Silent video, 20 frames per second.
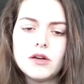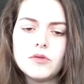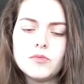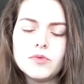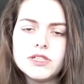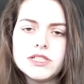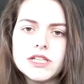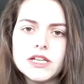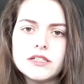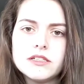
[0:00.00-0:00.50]

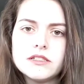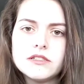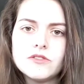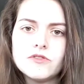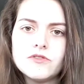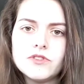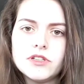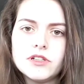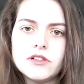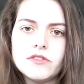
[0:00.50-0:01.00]
We tend to
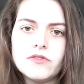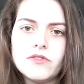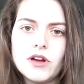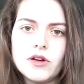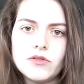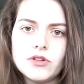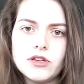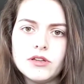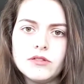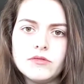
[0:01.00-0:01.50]
feel
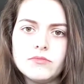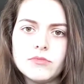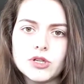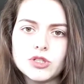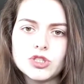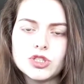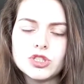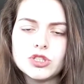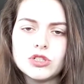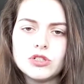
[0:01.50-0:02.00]
very
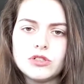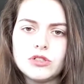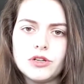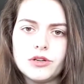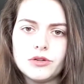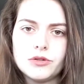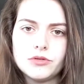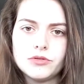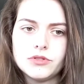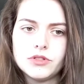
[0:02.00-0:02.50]
much
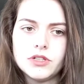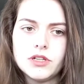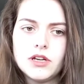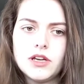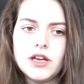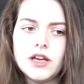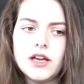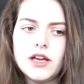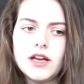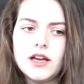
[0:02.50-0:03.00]
alone,
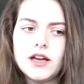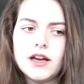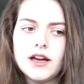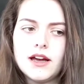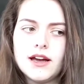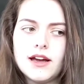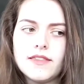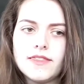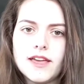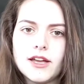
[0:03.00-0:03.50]

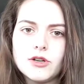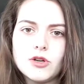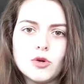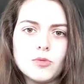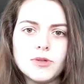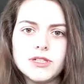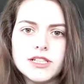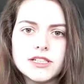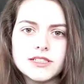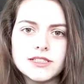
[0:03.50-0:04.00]
and that
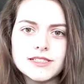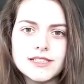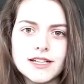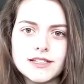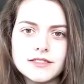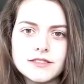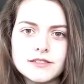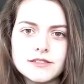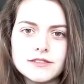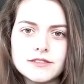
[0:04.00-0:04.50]
nobody
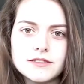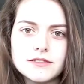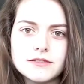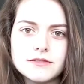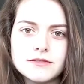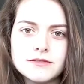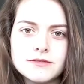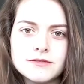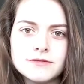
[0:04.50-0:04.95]
understands us.